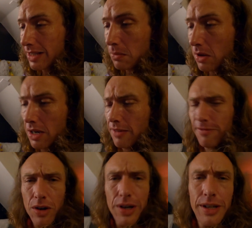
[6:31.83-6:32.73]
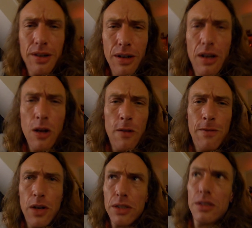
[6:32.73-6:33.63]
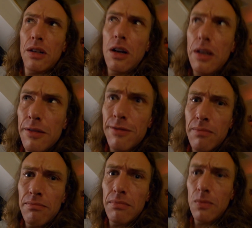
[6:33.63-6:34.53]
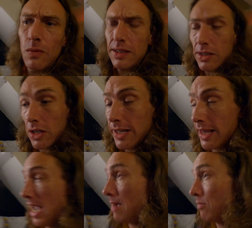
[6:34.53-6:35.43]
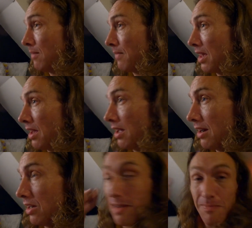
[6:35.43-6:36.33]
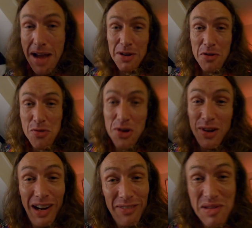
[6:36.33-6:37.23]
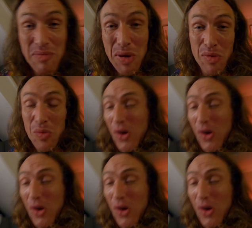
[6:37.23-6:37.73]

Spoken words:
is what a Friday Night Live looks like from this side of the camera, looking back at all you lovely people